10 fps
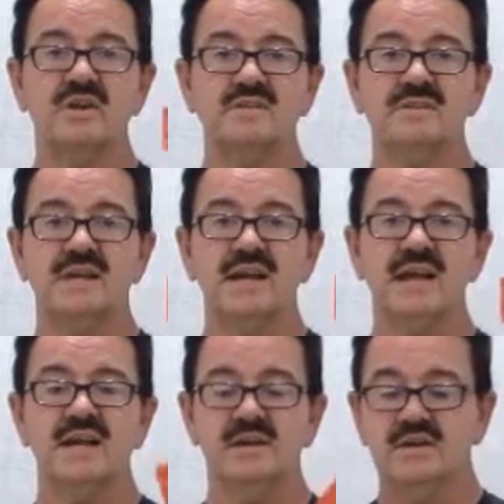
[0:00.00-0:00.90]
and said,
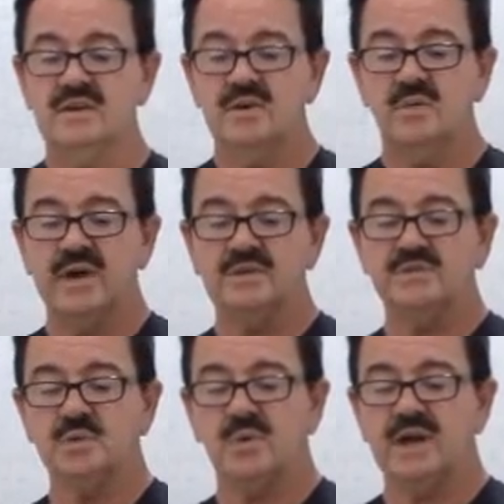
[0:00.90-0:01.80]
"Hey, why
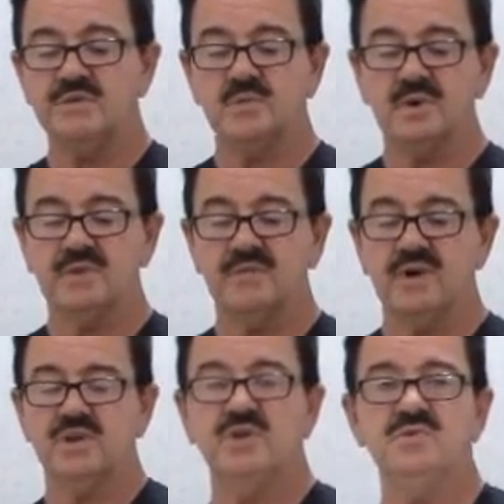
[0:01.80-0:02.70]
don't you watch one of
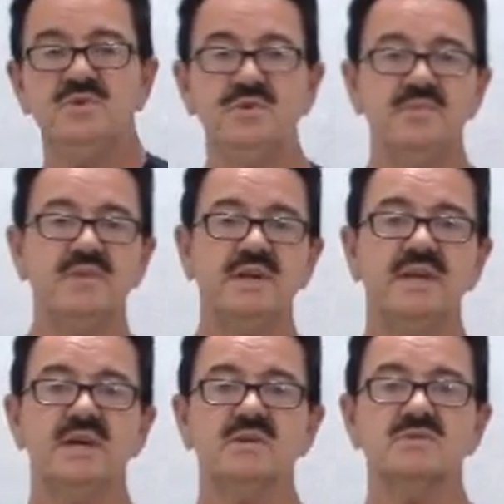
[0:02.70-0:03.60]
our YouTube
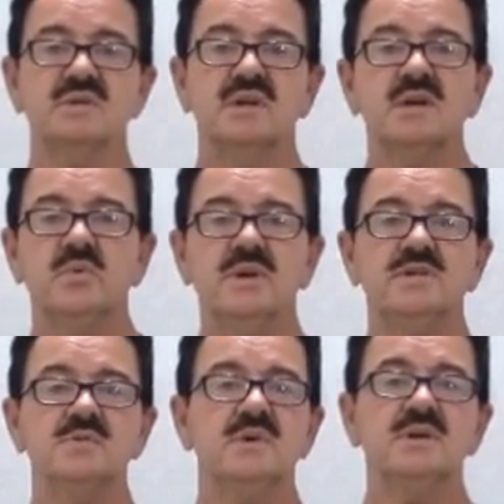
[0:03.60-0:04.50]
videos?" We
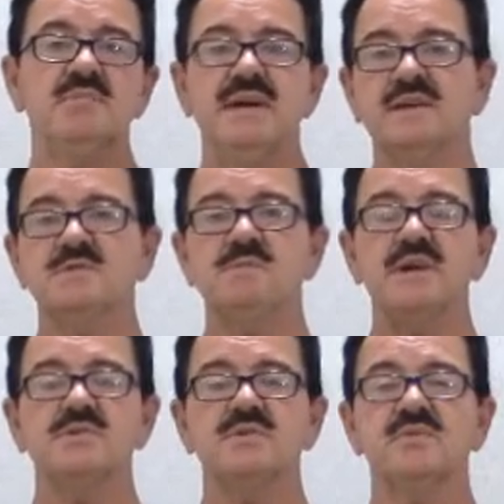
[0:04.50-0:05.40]
just wanted to make a
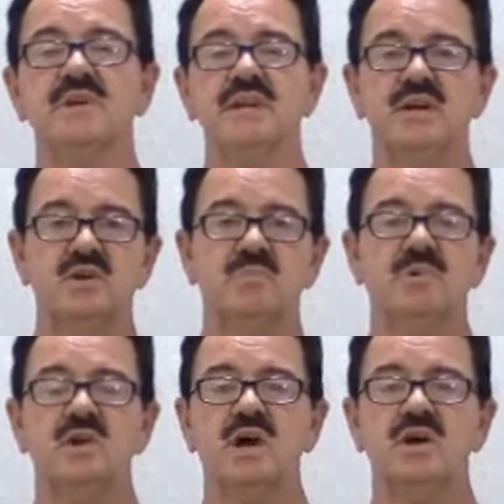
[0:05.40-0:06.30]
special video to
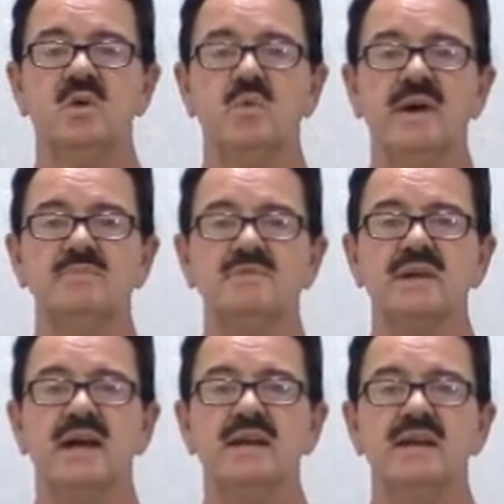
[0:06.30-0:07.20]
put on our
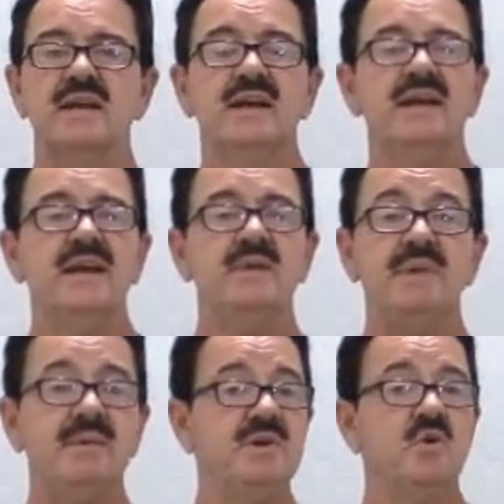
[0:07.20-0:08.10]
website. And
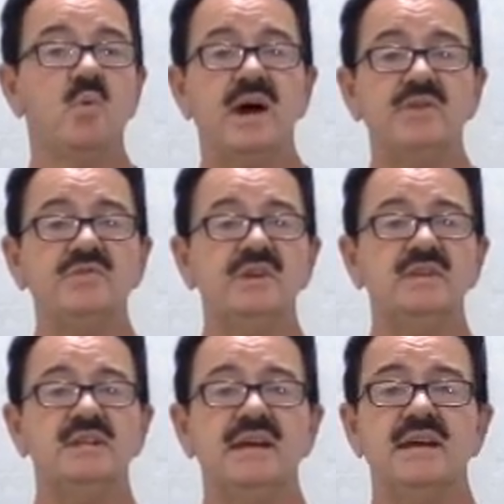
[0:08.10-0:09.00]
maybe you're watching
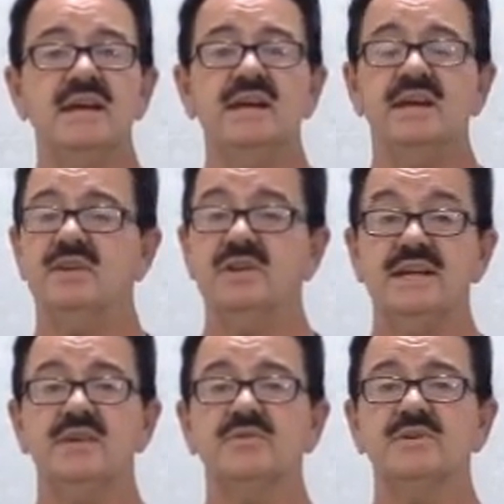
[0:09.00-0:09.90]
today and you
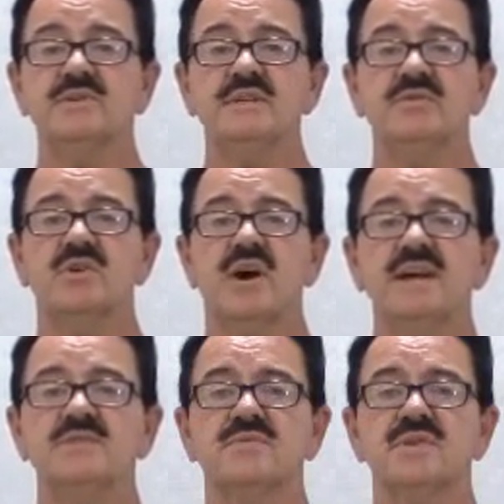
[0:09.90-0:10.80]
need to receive
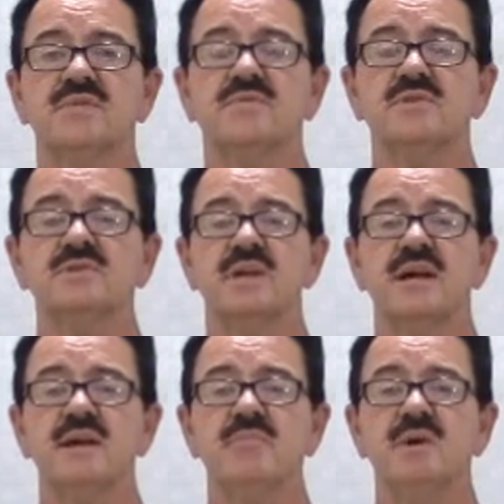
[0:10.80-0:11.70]
Christ for the first time.